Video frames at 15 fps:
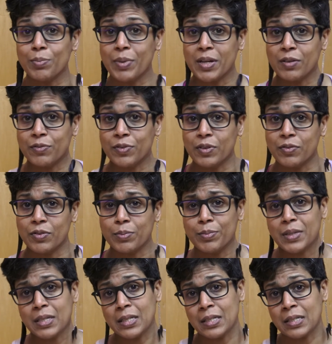benefit from
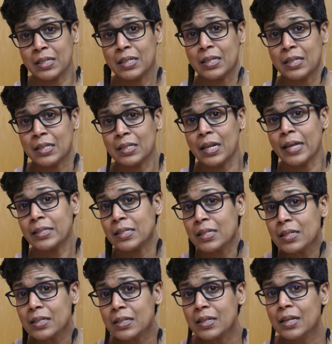these these
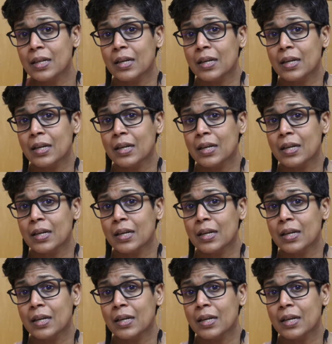lessons.